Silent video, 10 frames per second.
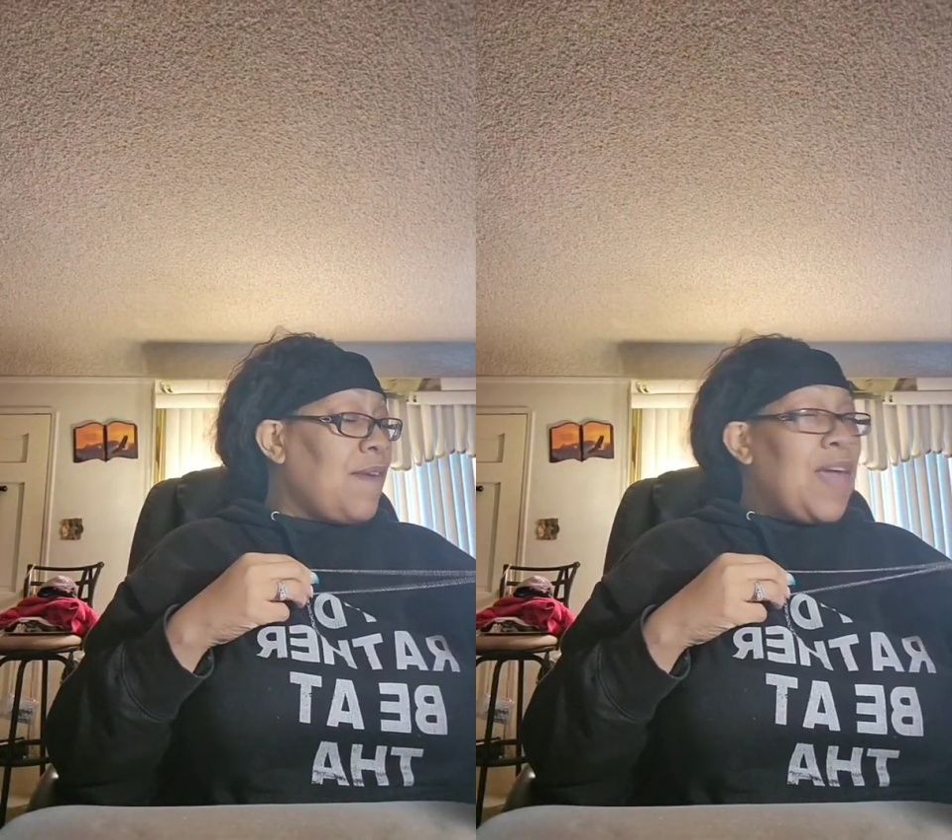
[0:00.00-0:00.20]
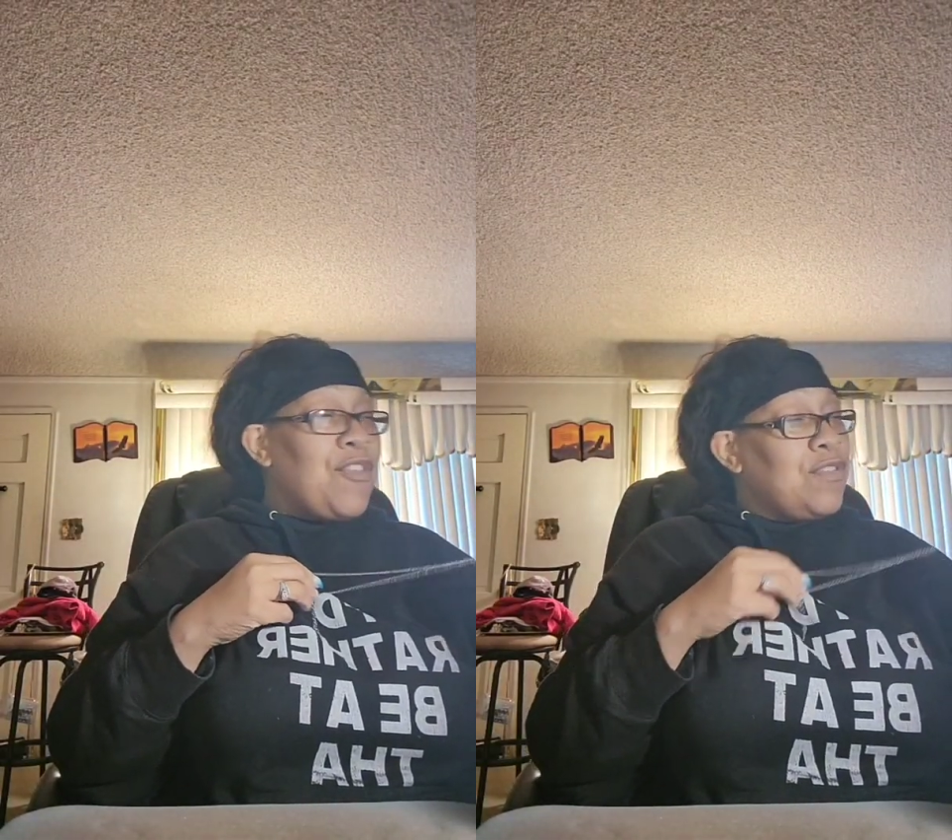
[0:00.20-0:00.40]

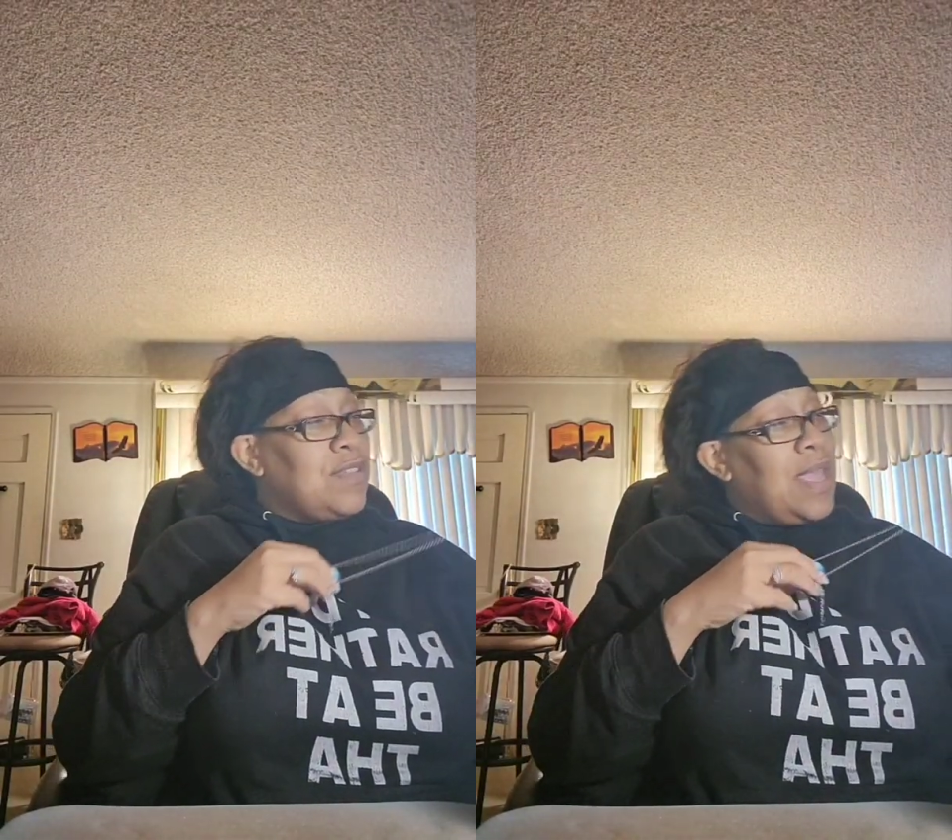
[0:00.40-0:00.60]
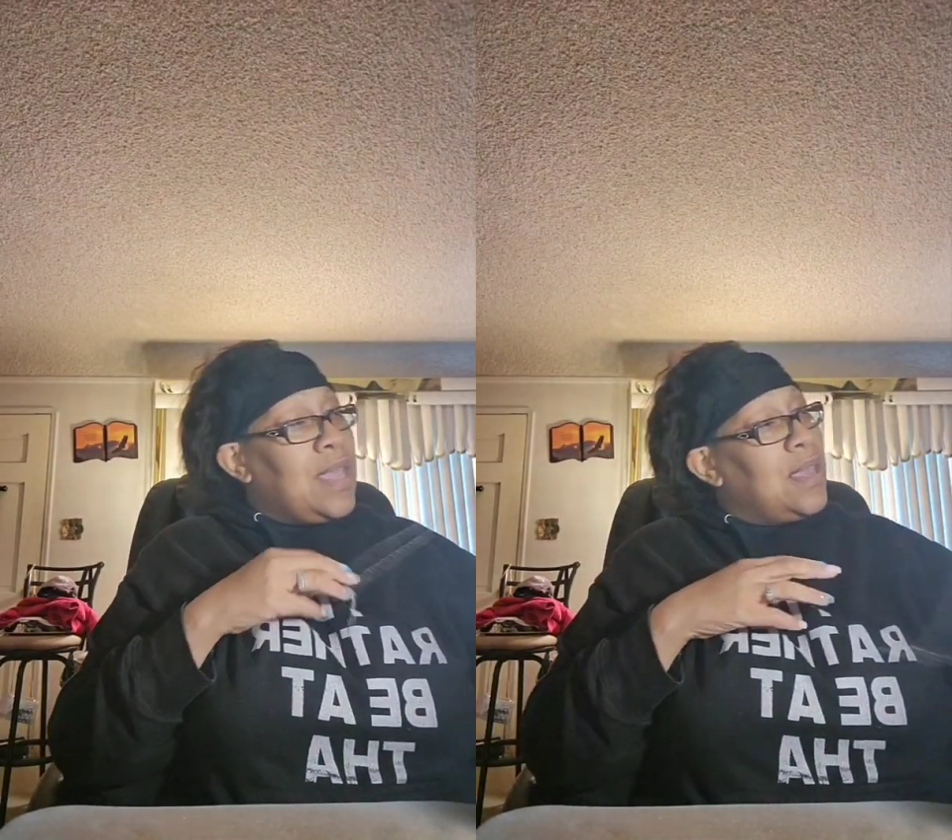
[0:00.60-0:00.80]
Father's
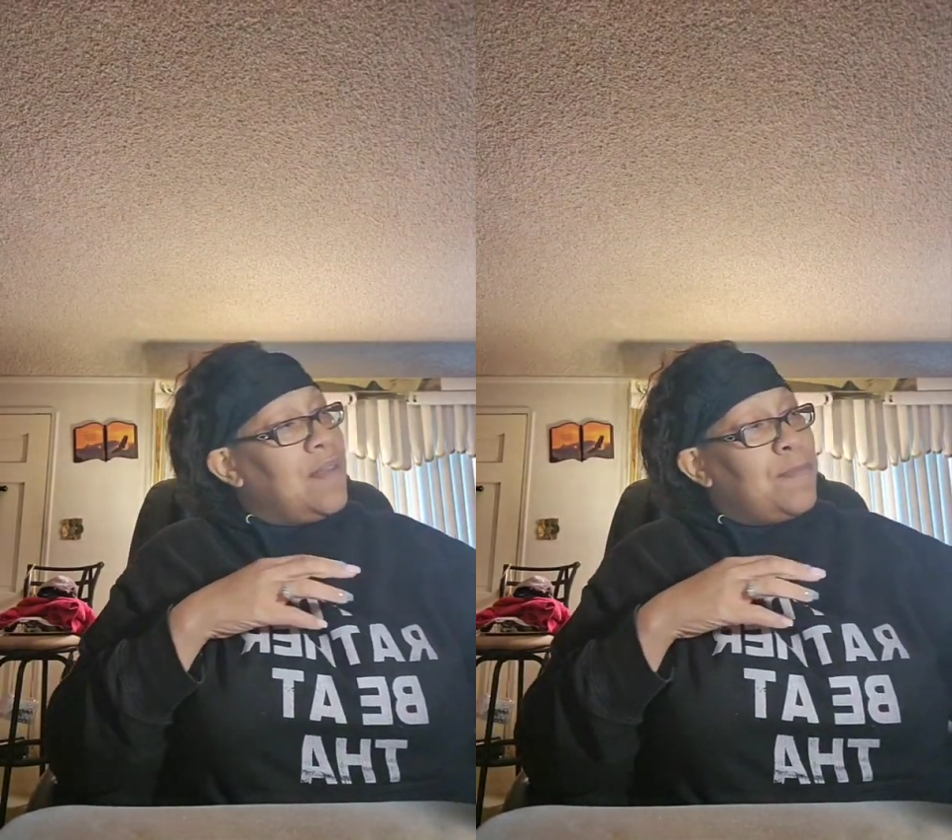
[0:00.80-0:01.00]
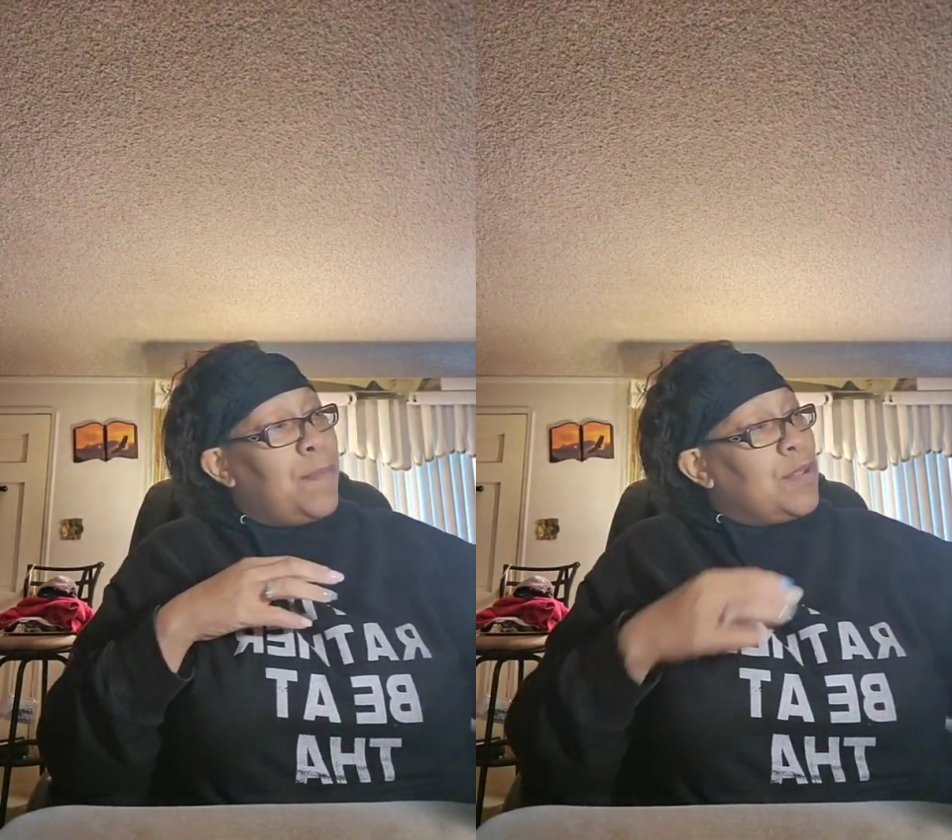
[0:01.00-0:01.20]
Day
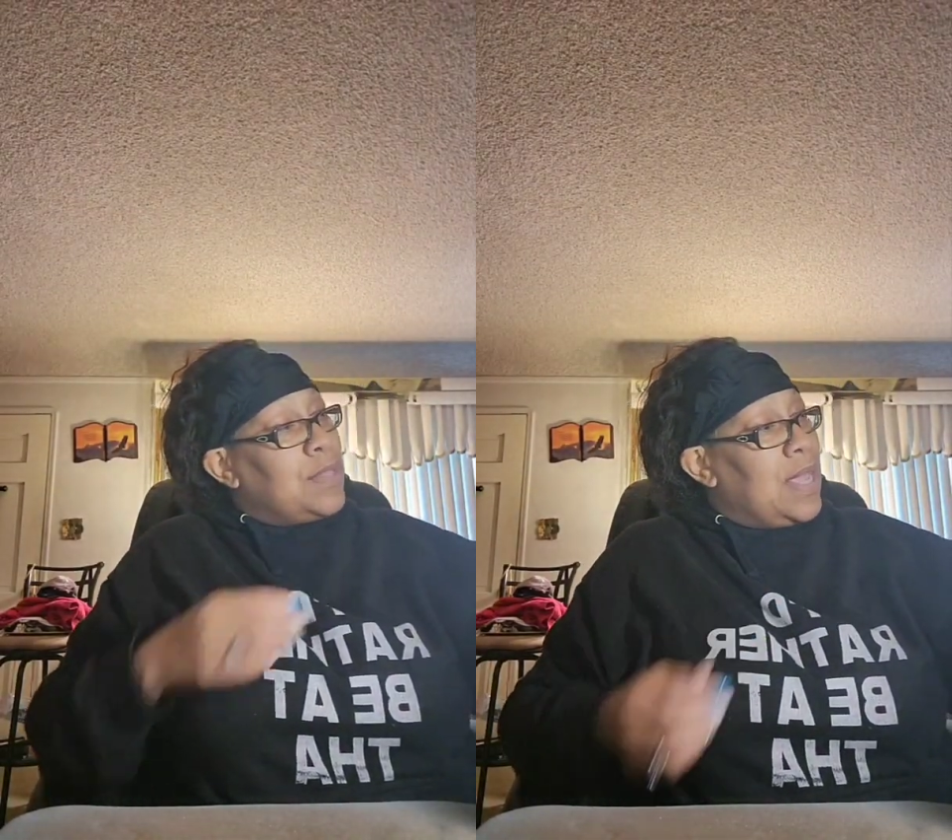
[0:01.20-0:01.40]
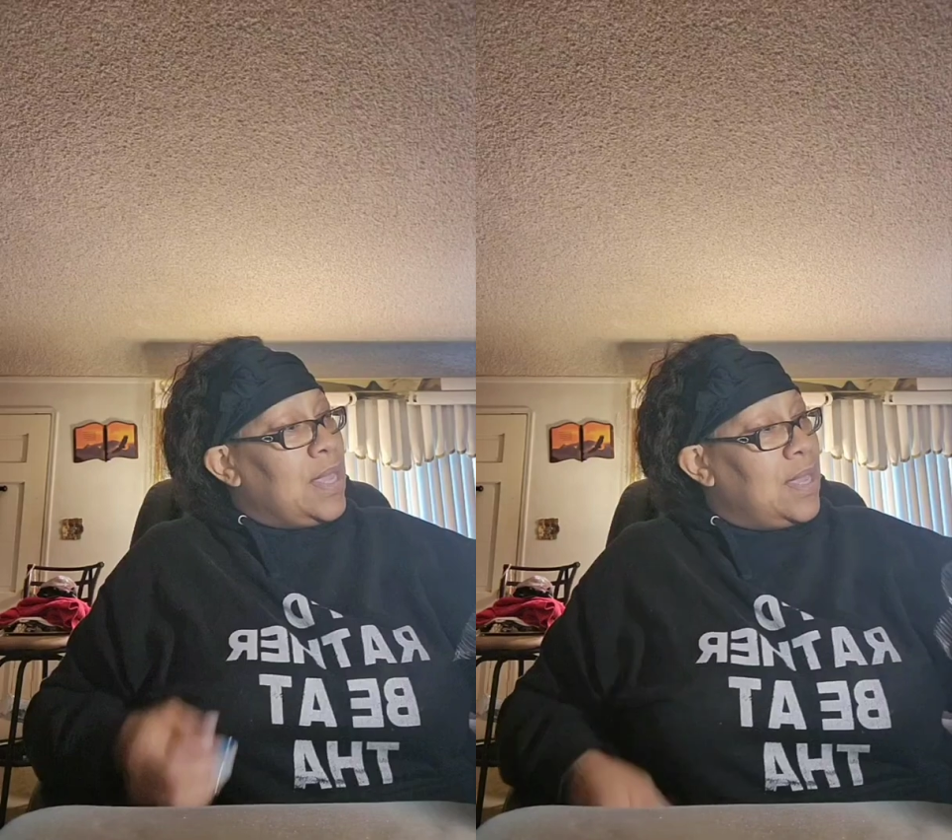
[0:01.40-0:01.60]
gifts,
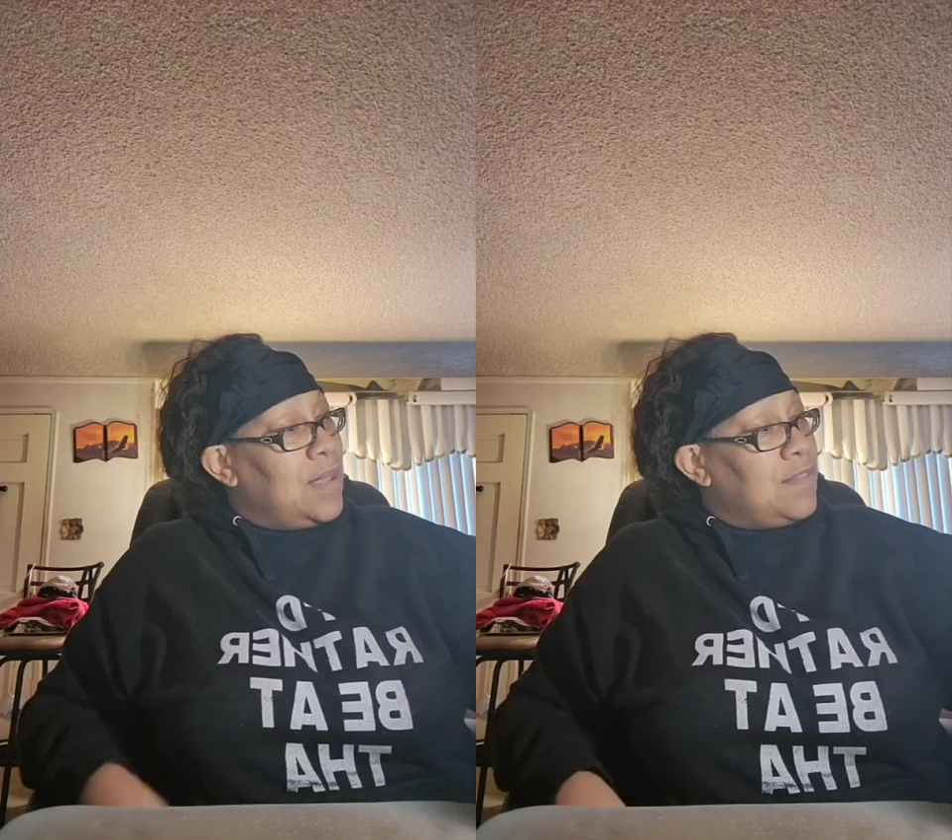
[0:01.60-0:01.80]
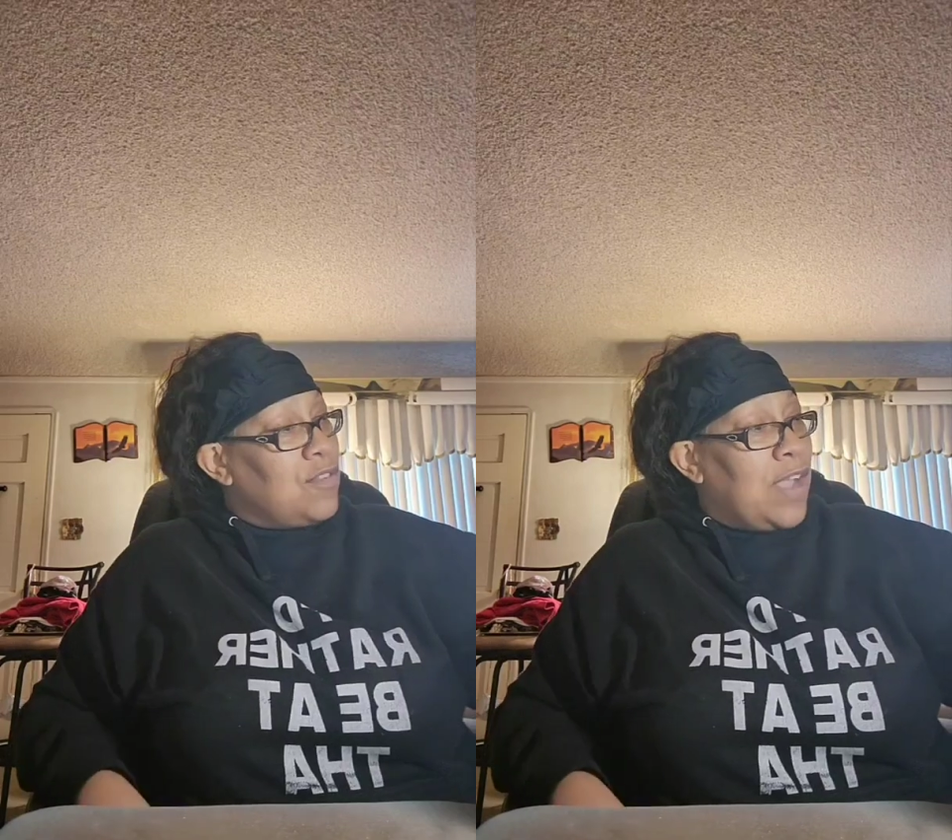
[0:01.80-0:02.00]
birthday gifts,